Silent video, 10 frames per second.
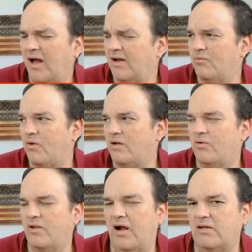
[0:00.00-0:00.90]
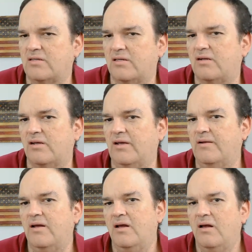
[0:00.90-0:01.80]
I did one where the house
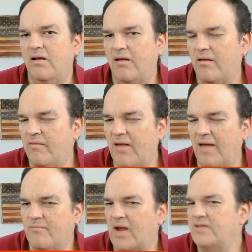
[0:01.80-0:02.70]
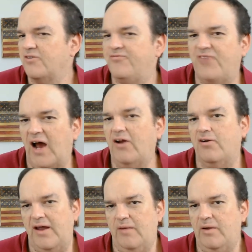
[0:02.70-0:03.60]
literally had major fire
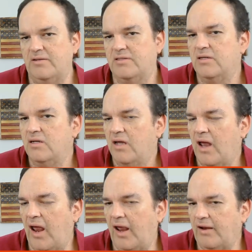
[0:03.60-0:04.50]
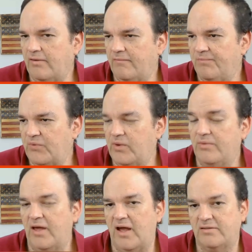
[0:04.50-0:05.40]
damage. And
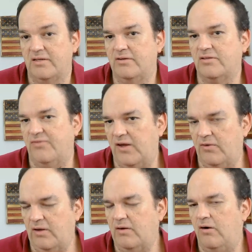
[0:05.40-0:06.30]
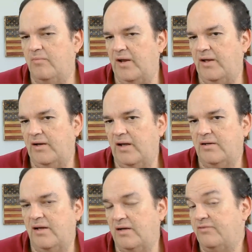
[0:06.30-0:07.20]
they actually, it was a veteran that called me,
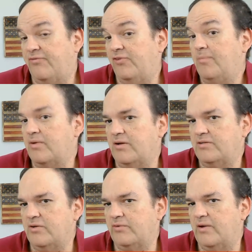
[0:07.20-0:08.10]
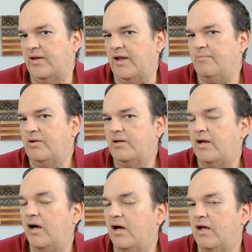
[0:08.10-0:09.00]
and I just flipped into 203K
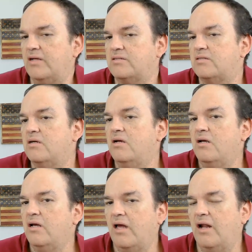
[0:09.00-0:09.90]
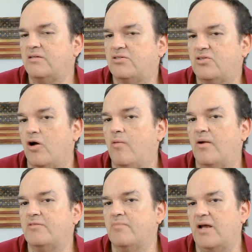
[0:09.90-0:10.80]
because it had so
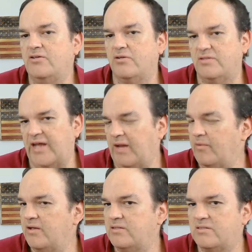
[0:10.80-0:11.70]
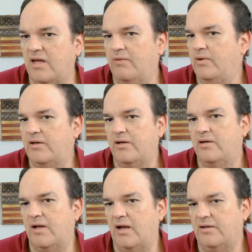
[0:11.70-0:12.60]
much major damage that we could
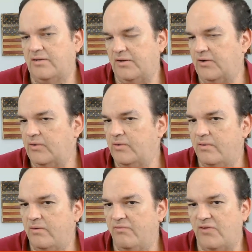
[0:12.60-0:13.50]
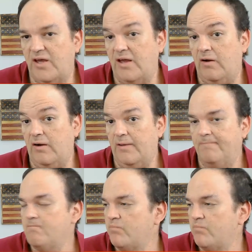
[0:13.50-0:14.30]
not do VA on it.